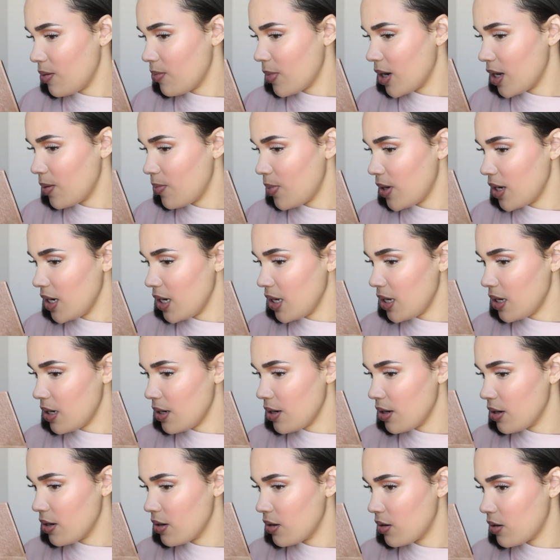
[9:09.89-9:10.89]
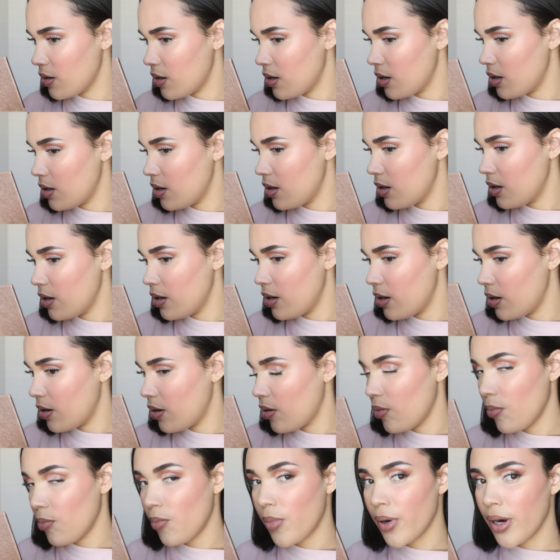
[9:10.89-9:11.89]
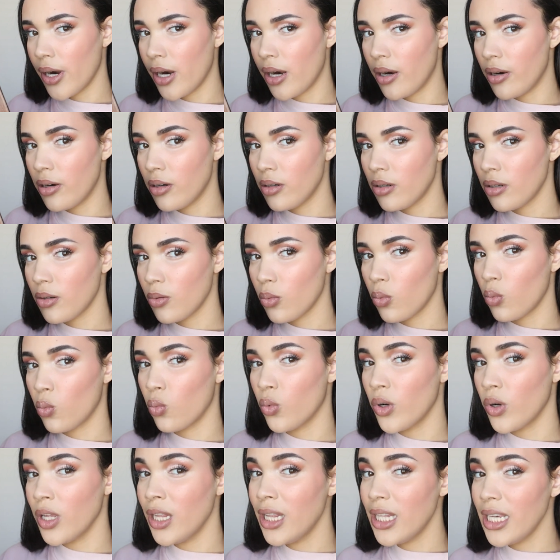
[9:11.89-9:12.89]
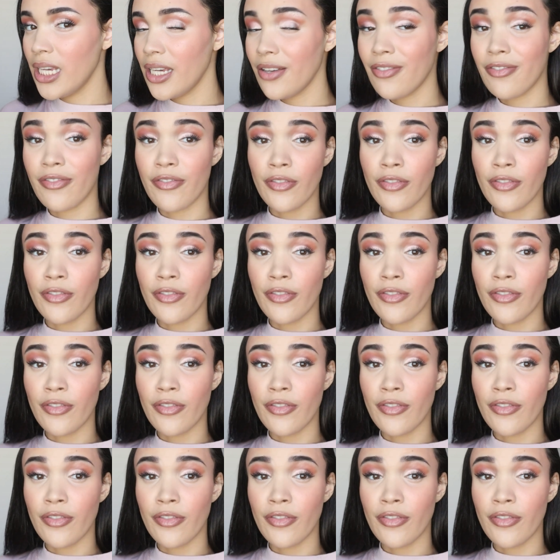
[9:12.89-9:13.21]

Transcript: in my opinion but really